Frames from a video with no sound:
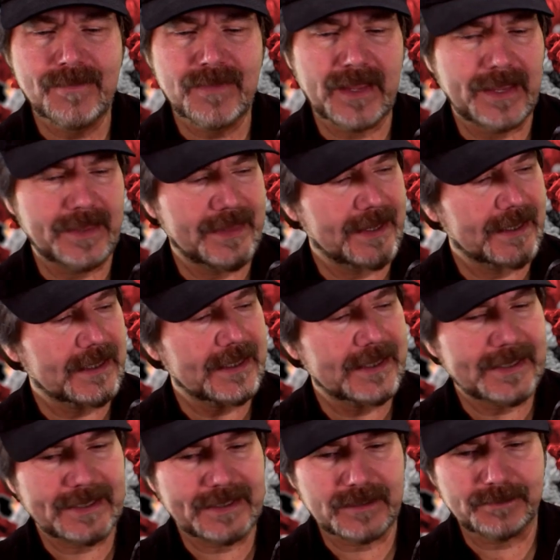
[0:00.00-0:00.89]
and then cut
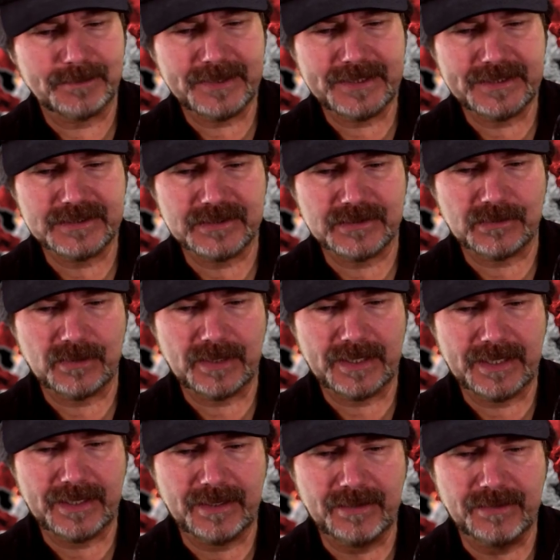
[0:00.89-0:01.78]
out a piece
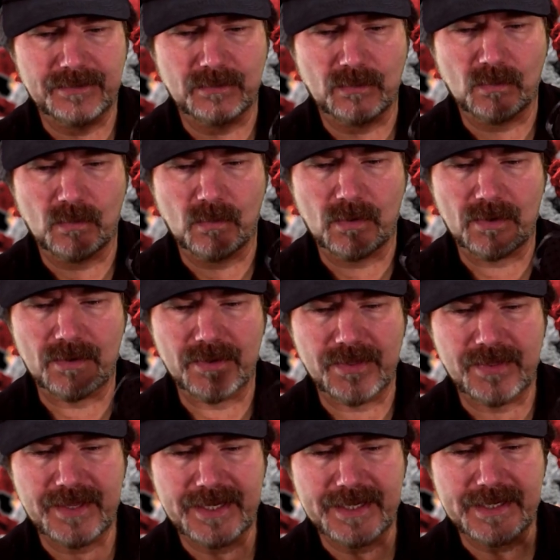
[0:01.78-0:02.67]
around where
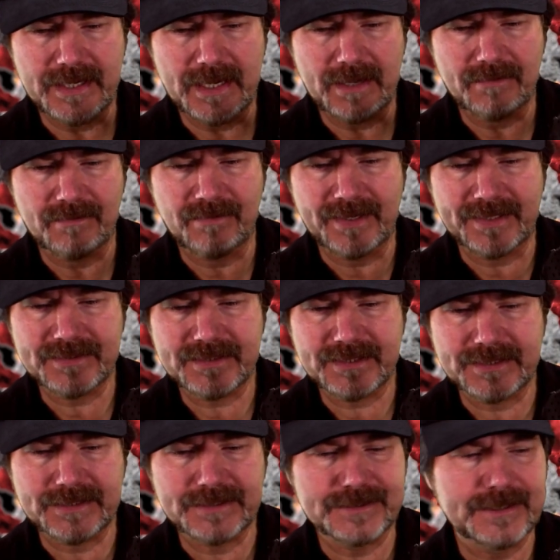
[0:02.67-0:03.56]
the uh, vent
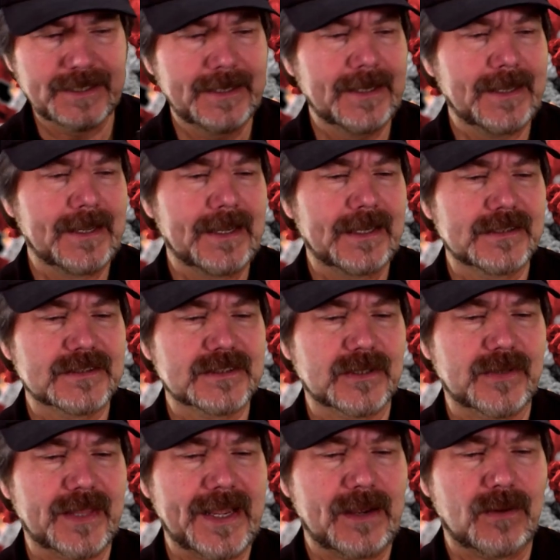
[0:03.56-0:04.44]
is. So
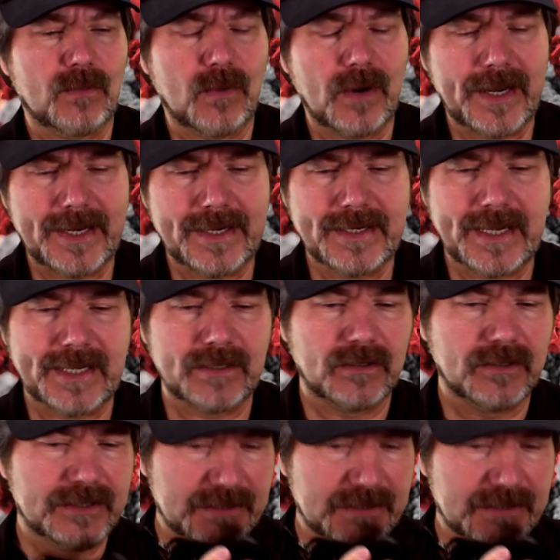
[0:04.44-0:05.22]
that way, not only is it